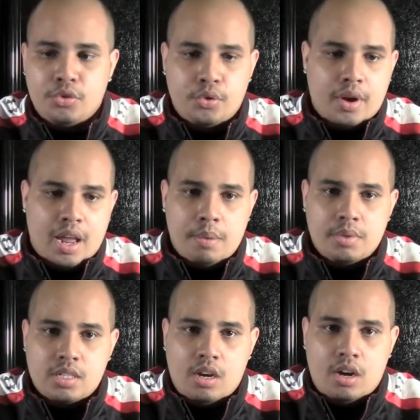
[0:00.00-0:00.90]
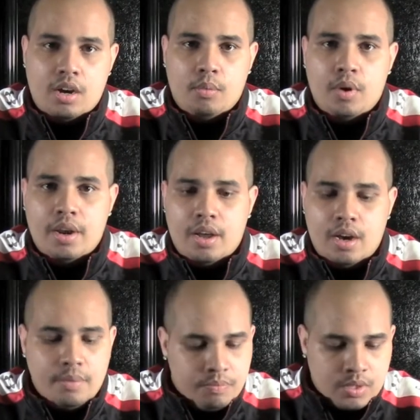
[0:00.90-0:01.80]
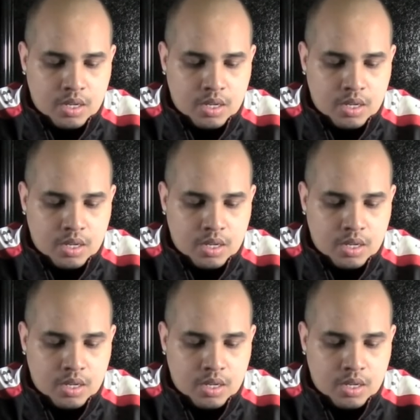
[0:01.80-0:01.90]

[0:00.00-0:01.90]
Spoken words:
through Amazon and whatnot.